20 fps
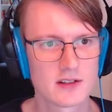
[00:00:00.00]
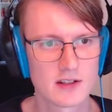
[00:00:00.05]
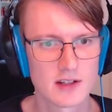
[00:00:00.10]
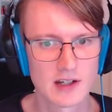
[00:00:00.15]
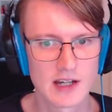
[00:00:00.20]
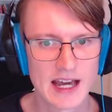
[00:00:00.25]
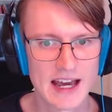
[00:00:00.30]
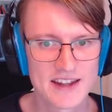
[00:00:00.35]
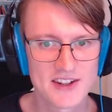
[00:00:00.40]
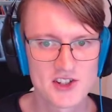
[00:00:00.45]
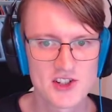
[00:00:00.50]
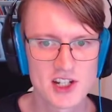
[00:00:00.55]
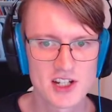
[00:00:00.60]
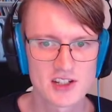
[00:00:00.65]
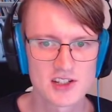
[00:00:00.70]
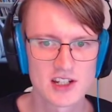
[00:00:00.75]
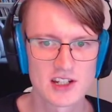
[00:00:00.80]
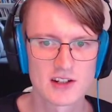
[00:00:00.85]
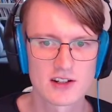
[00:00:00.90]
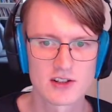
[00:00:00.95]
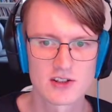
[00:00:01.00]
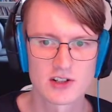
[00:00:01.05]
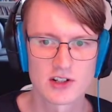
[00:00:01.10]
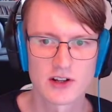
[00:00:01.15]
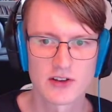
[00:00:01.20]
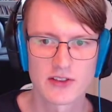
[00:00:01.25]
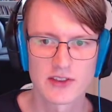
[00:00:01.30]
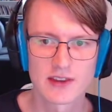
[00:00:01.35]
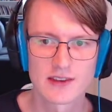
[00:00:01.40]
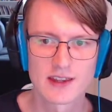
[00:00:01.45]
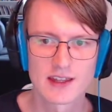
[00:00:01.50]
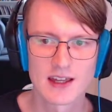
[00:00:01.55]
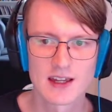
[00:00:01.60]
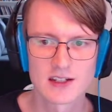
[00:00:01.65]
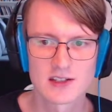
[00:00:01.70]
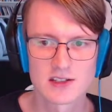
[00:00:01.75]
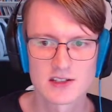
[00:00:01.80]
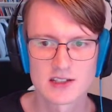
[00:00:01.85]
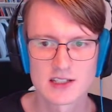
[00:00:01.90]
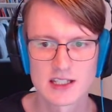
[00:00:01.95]
handshake signature
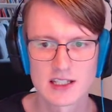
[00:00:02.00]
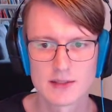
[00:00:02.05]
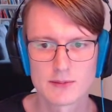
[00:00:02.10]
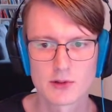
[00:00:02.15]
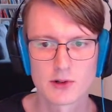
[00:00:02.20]
authentication scheme